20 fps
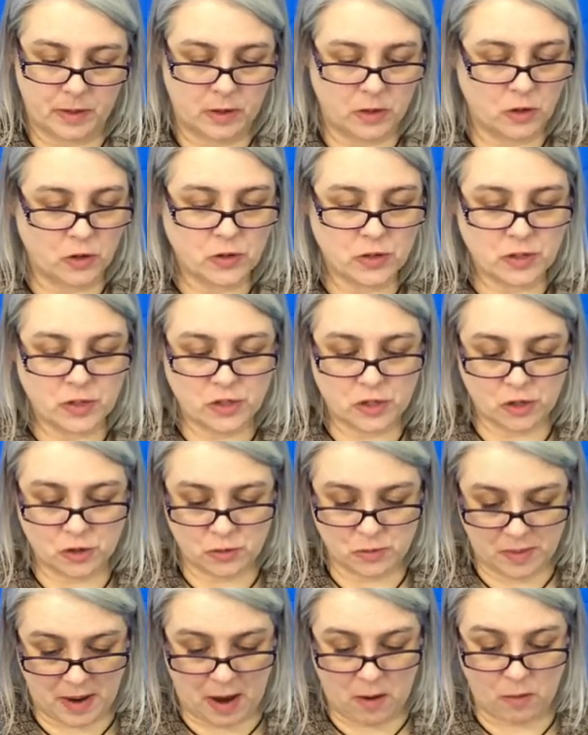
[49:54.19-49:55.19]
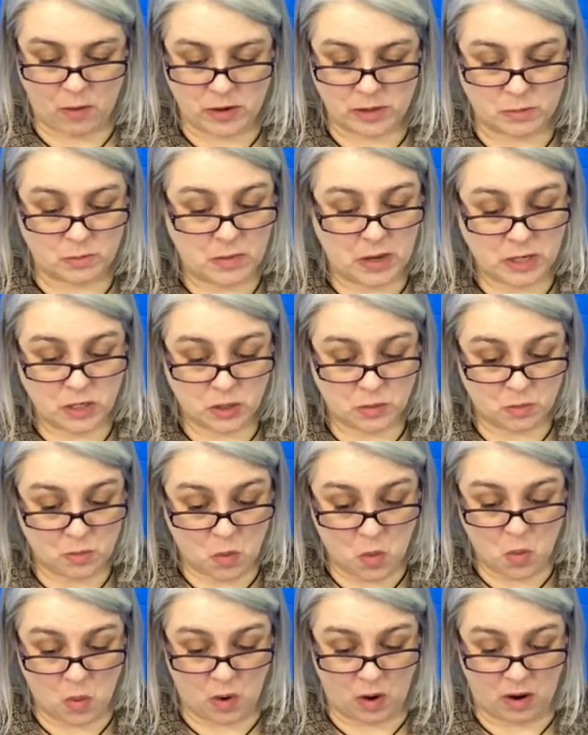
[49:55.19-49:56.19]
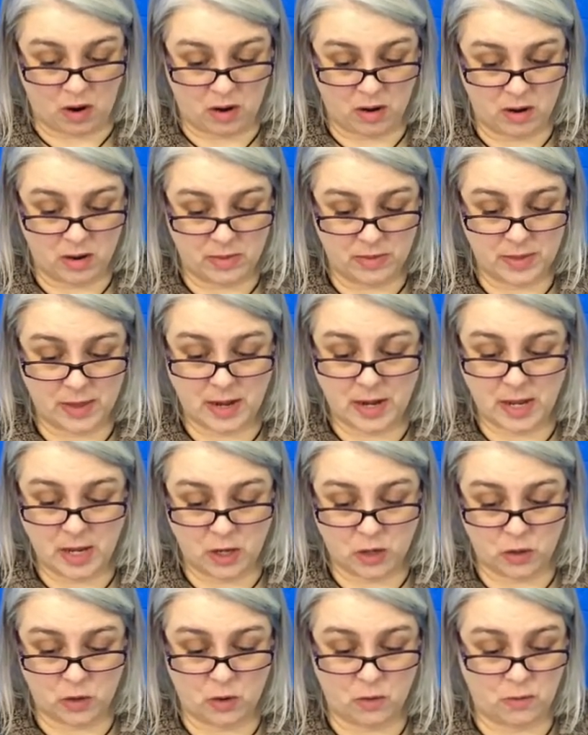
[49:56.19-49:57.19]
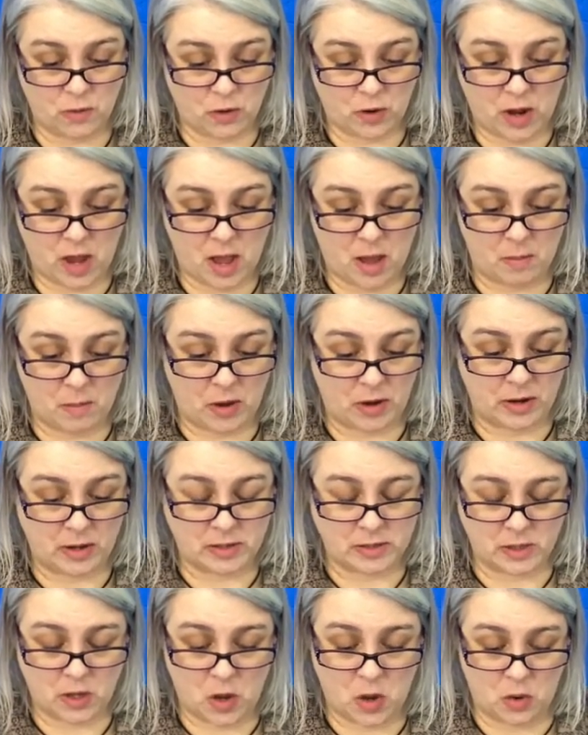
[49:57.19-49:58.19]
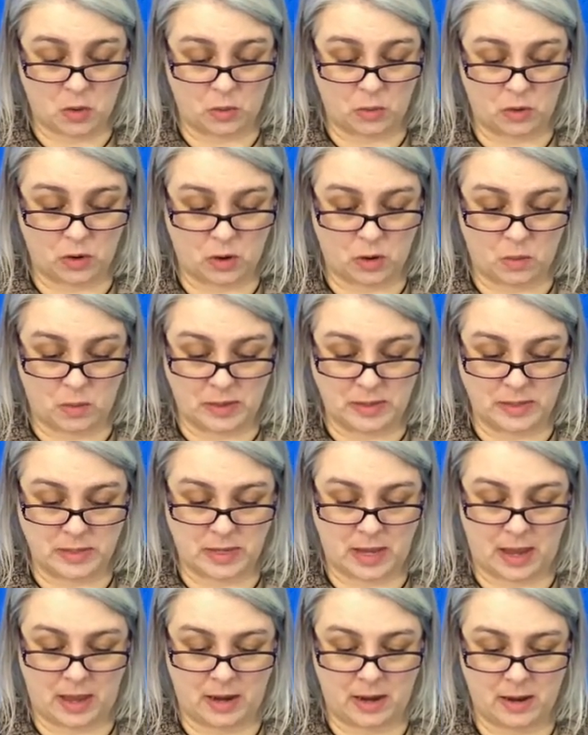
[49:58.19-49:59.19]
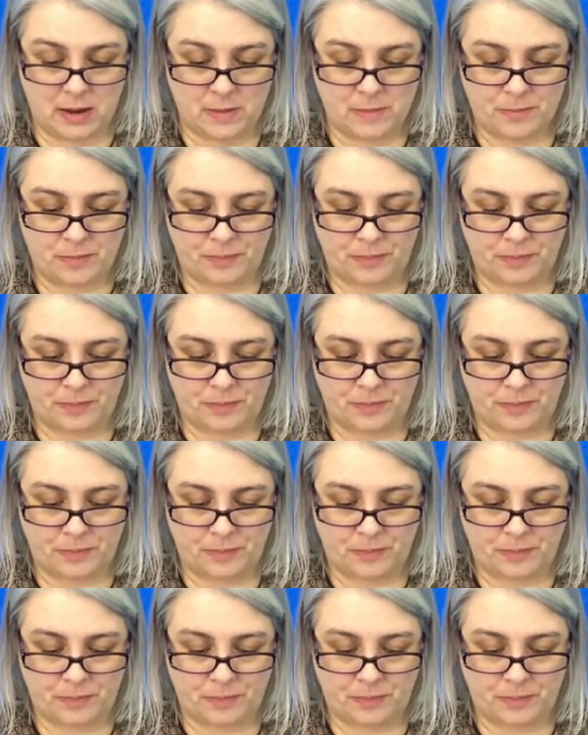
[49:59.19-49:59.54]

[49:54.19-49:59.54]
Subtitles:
"Your sister's power is much more than he could overcome on his own," Erwin said.